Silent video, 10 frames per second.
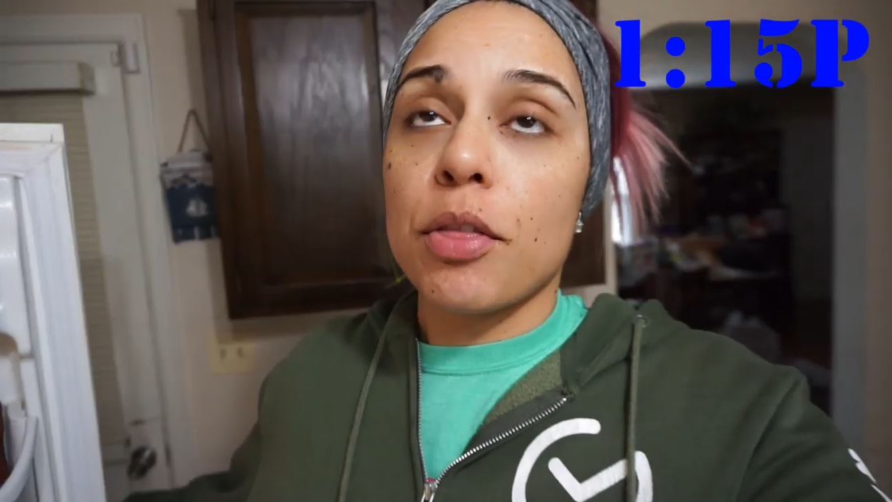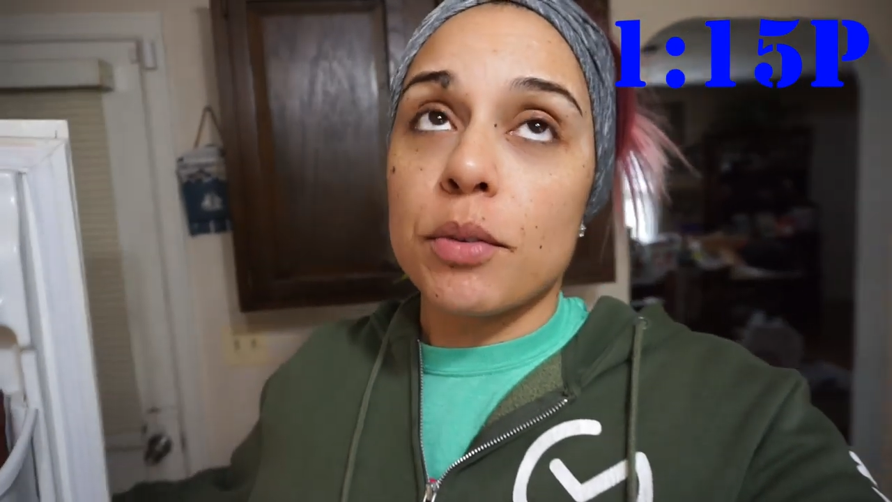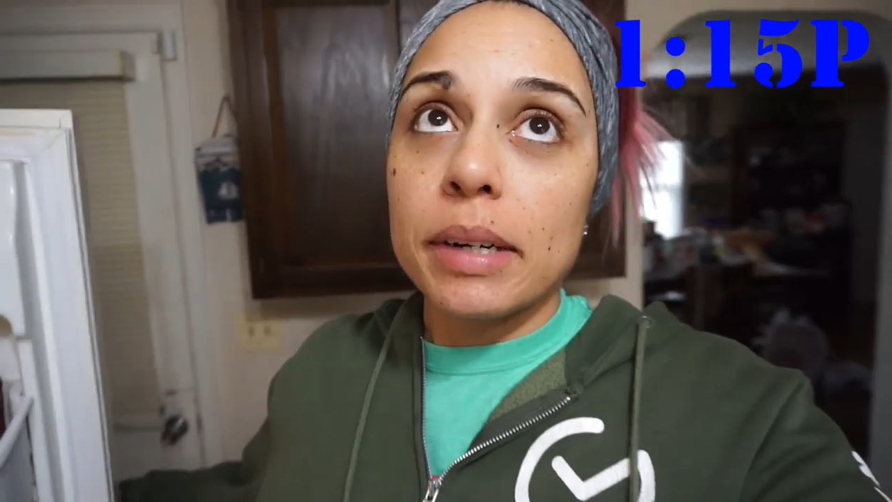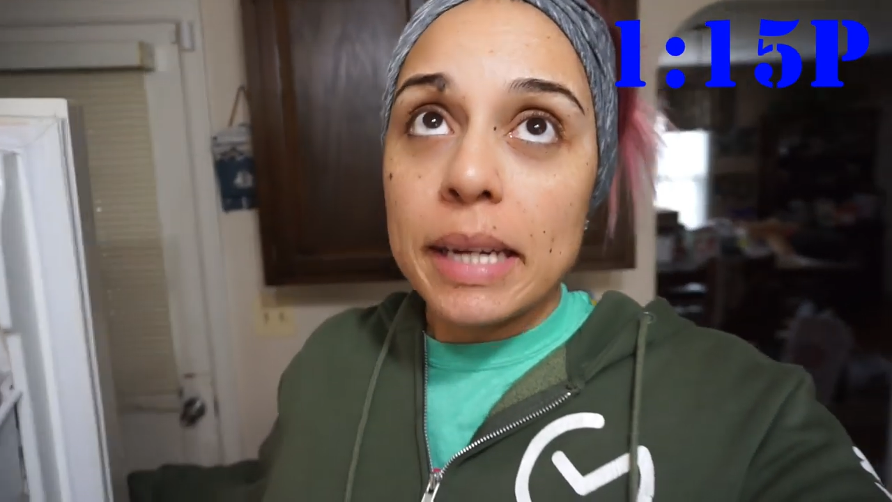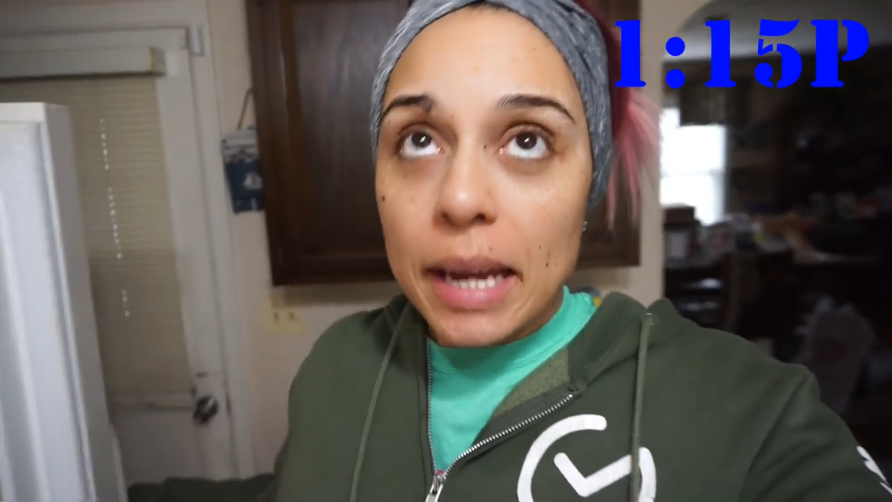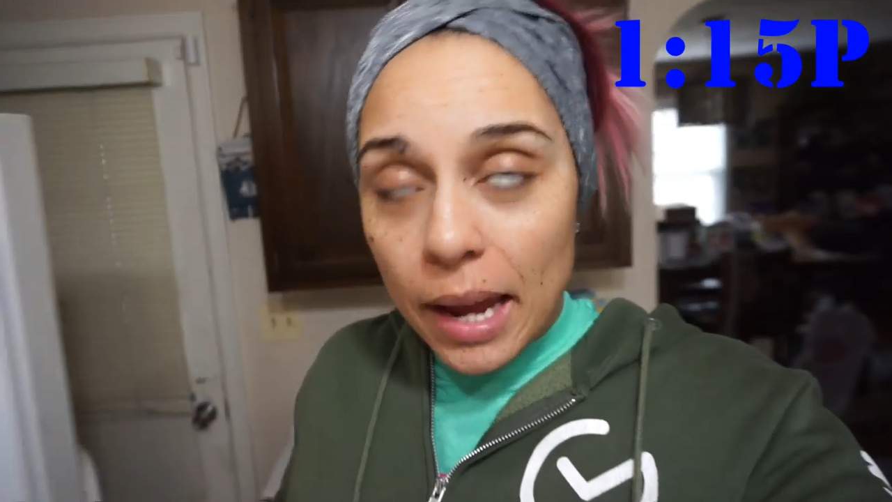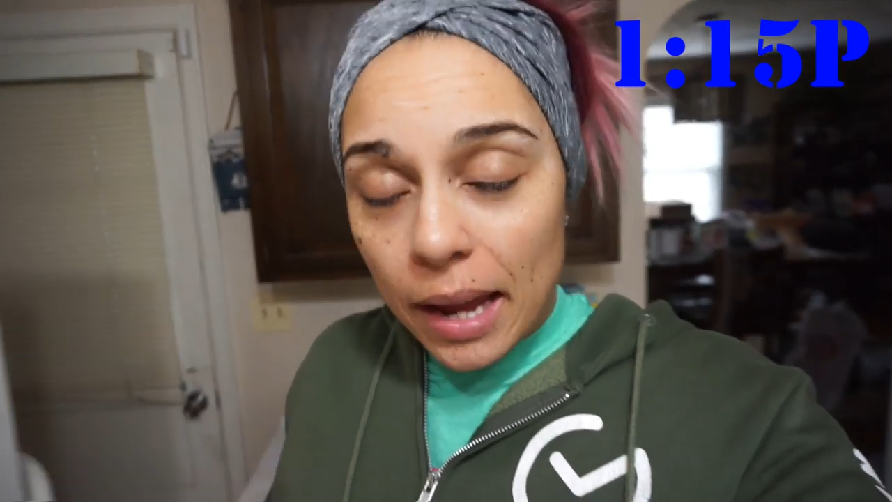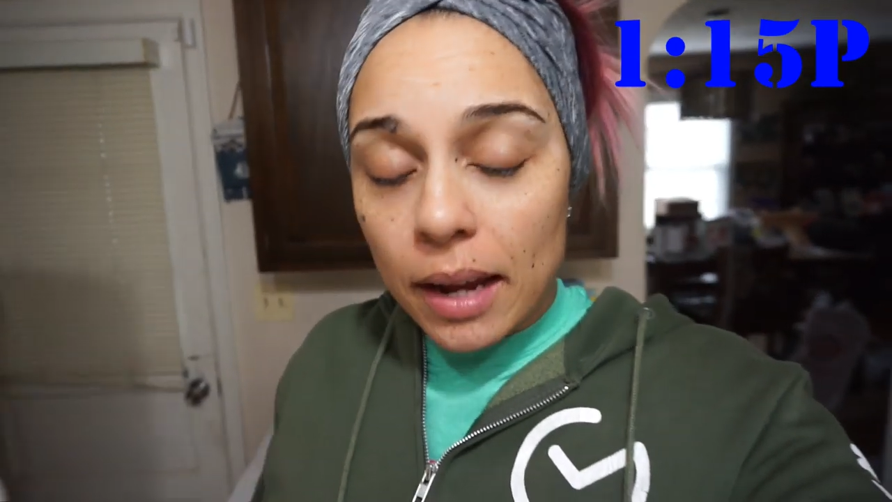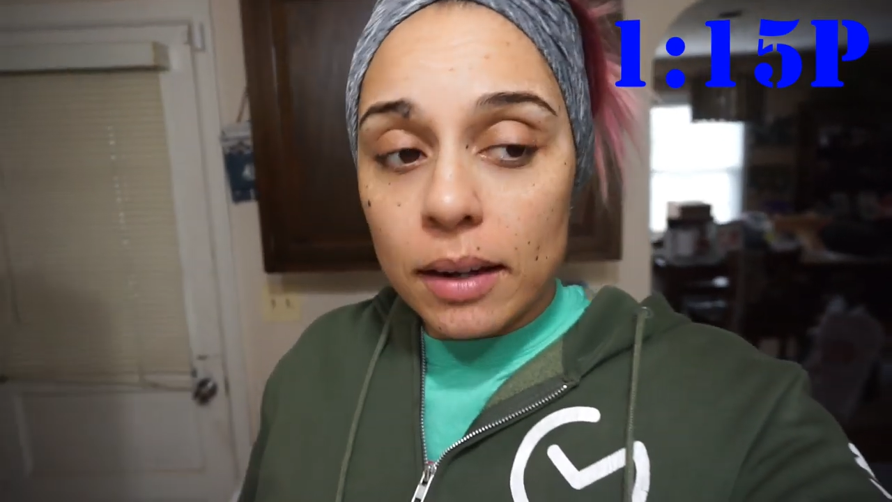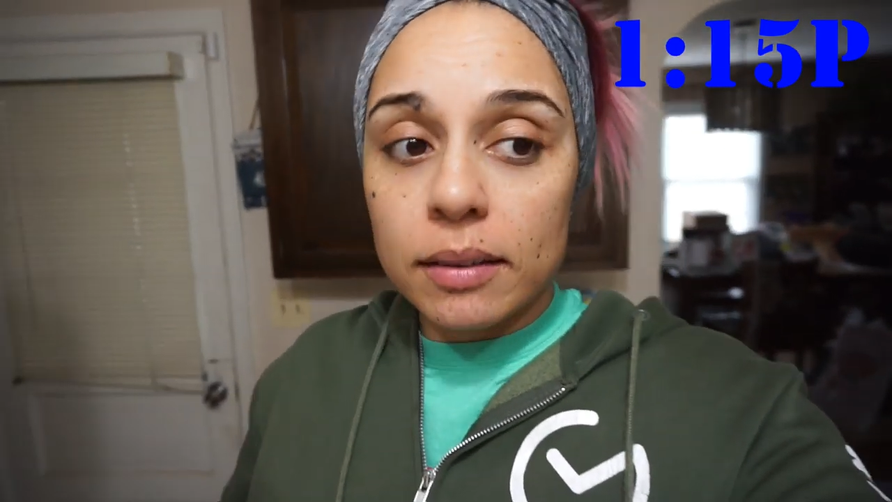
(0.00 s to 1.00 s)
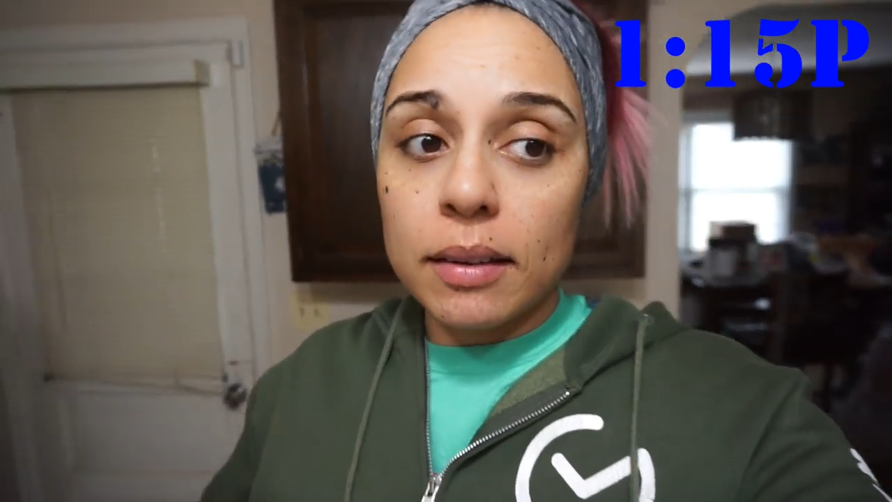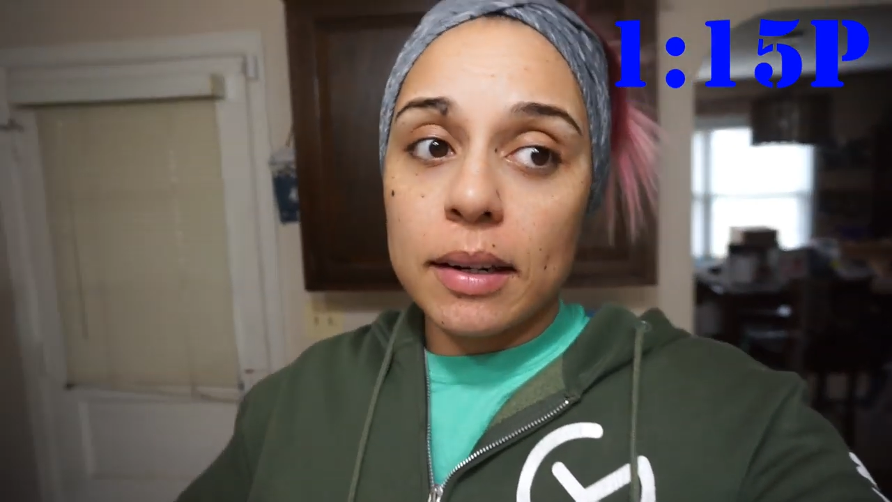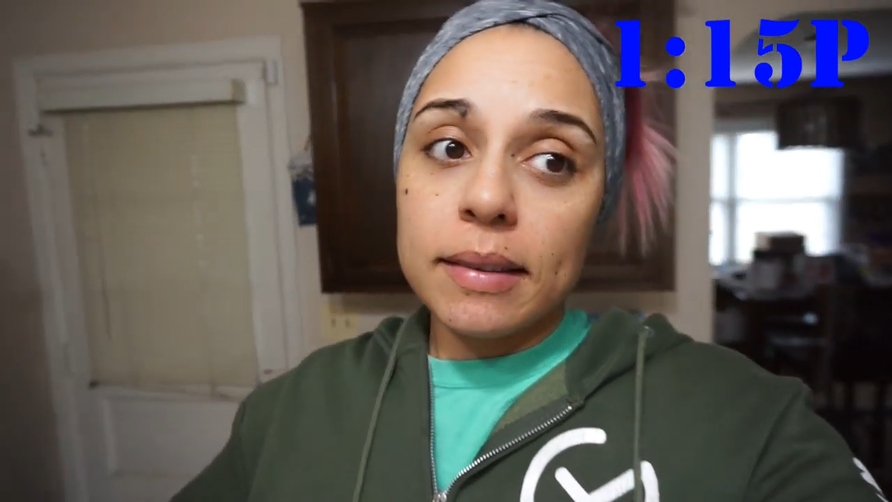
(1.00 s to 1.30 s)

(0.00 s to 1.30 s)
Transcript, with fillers: three eggs and a